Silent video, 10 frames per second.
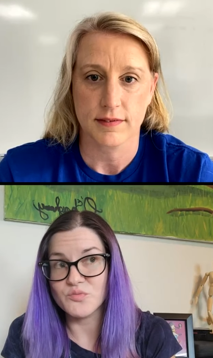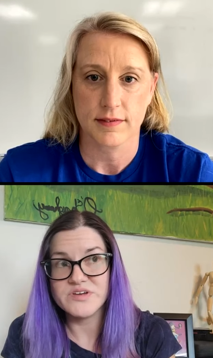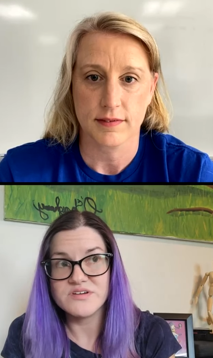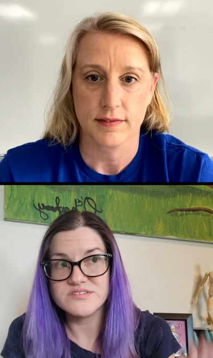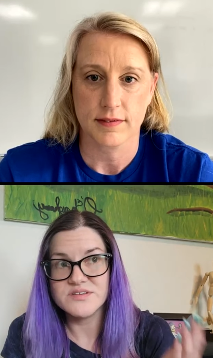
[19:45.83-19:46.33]

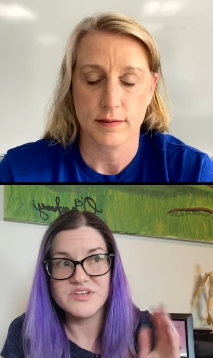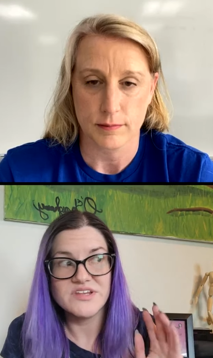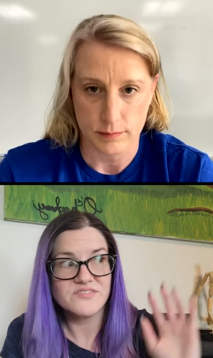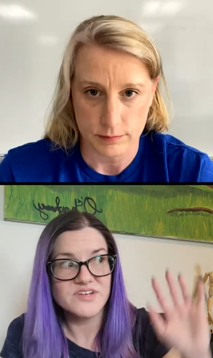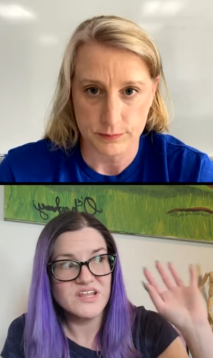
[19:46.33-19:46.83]
Speaker 1: because I mean,
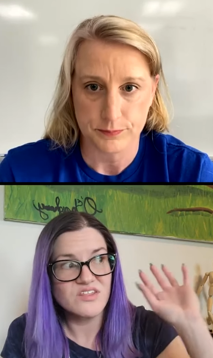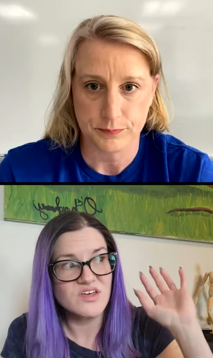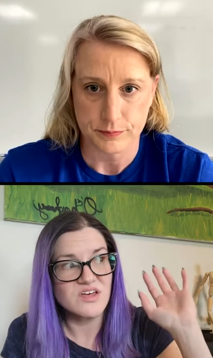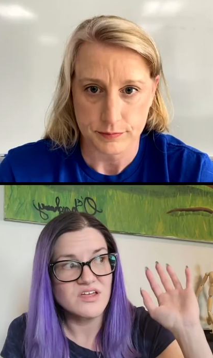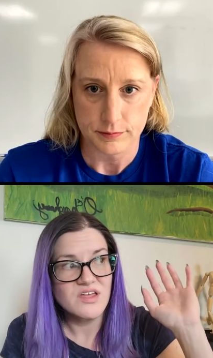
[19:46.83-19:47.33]
even in
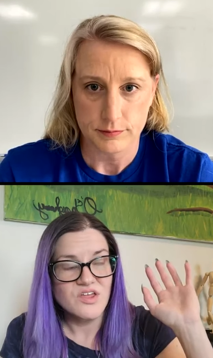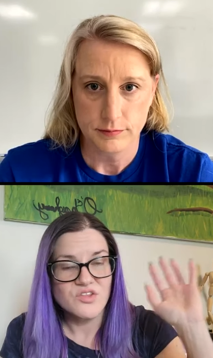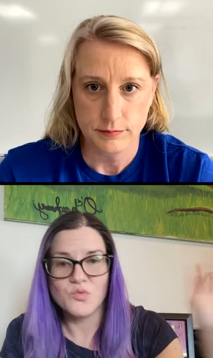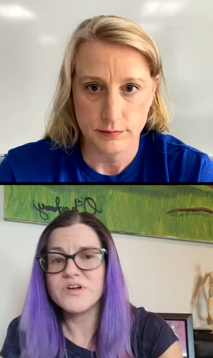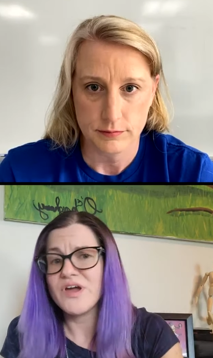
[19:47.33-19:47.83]
the
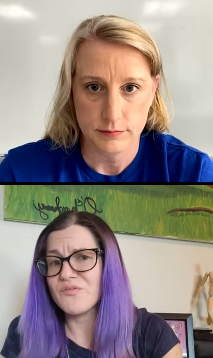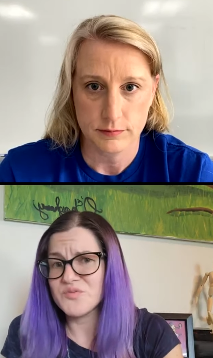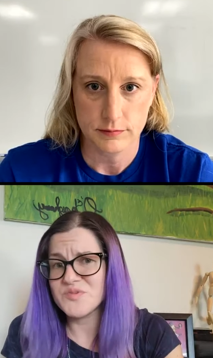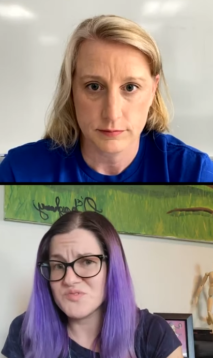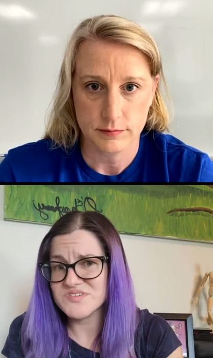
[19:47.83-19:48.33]
the workout
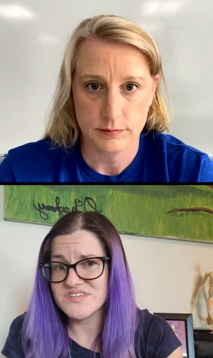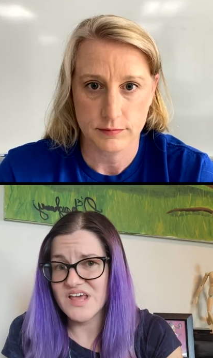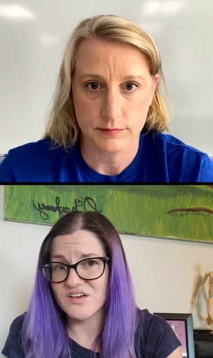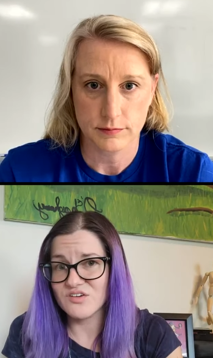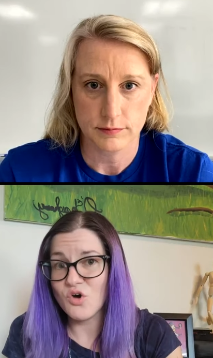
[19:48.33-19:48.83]
room, it wasn't
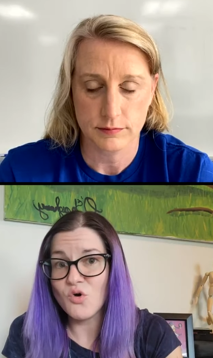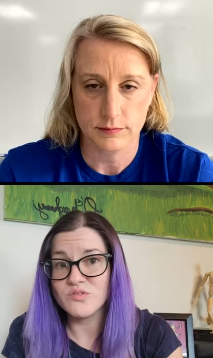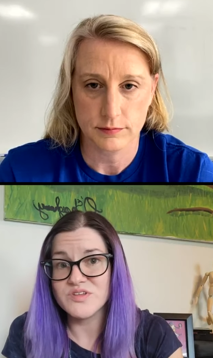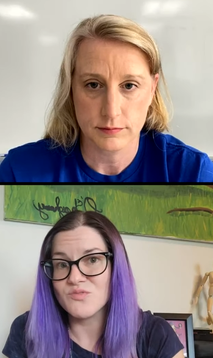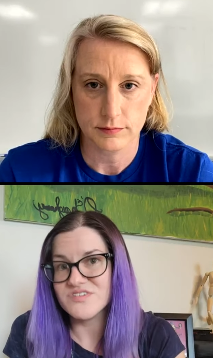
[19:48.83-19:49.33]
that
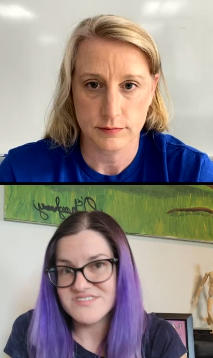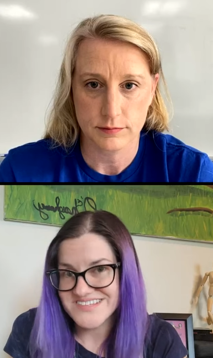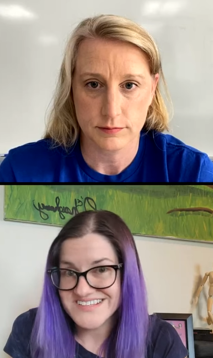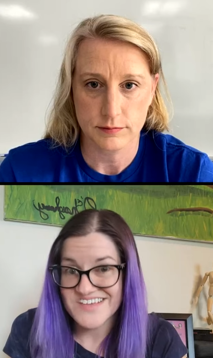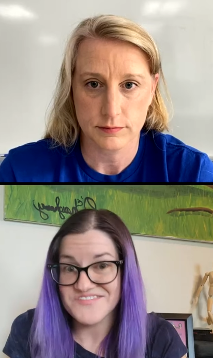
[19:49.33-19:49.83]
cold. It
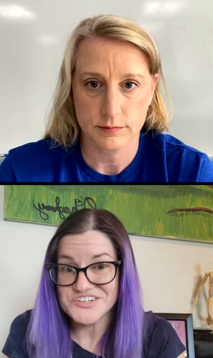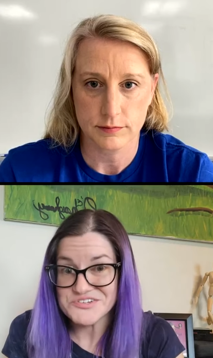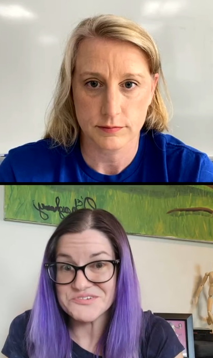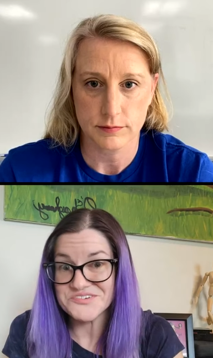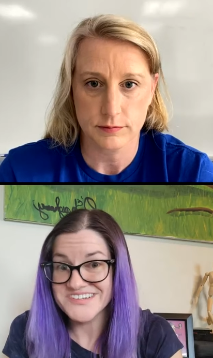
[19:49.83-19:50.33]
wasn't the
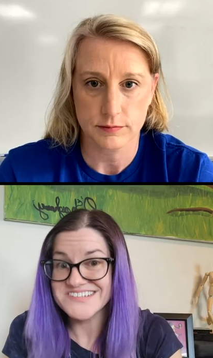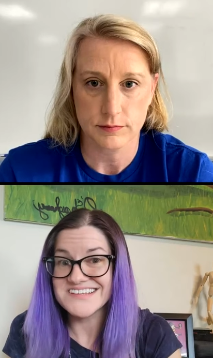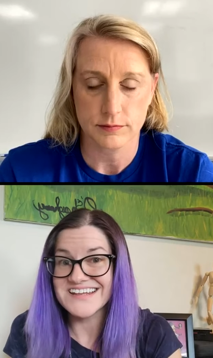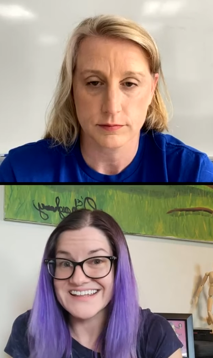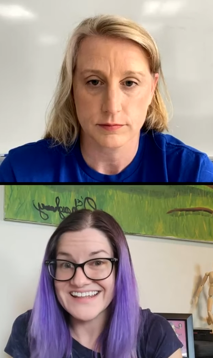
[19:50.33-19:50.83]
72 degrees
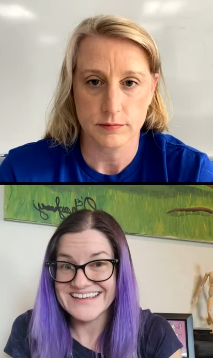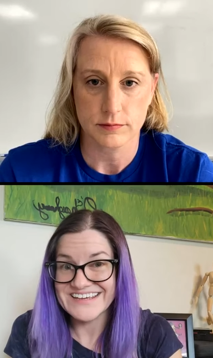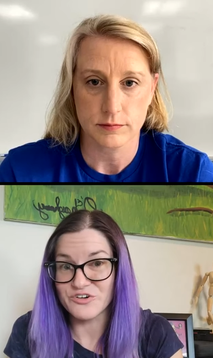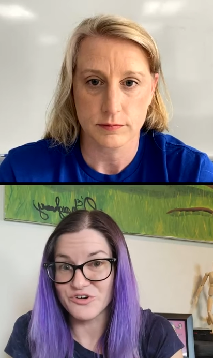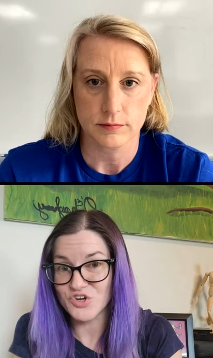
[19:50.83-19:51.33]
that I like
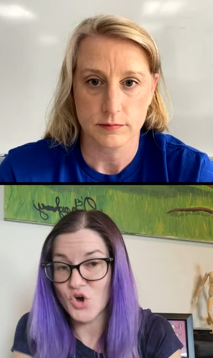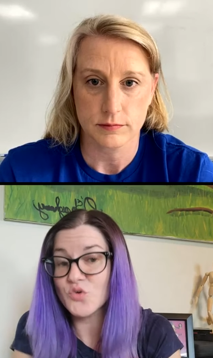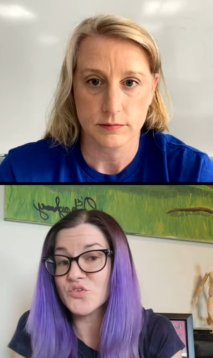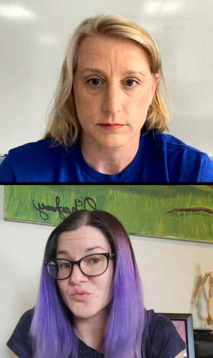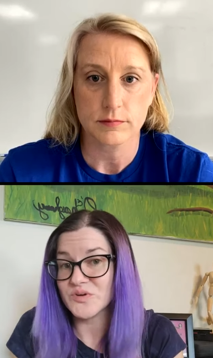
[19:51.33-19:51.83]
it, or
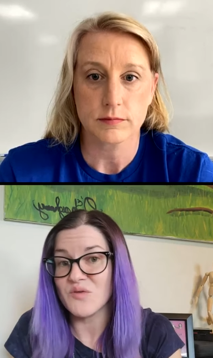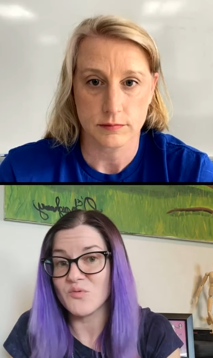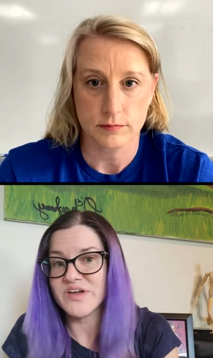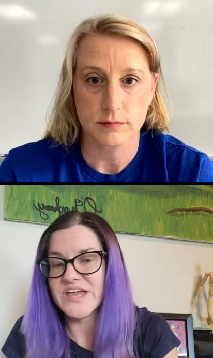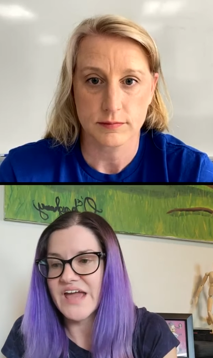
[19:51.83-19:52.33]
colder when I'm
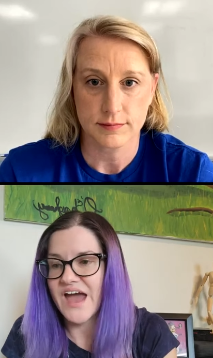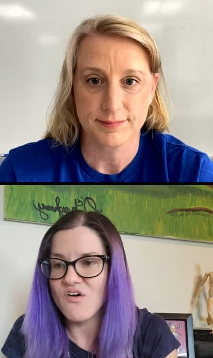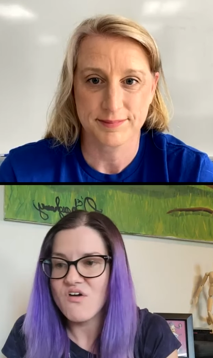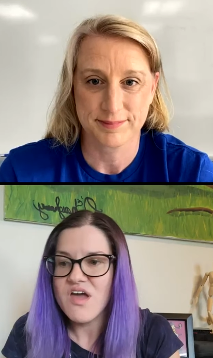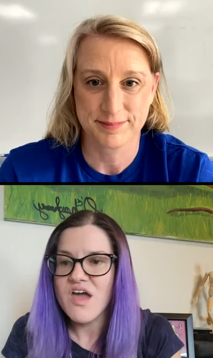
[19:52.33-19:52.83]
working out.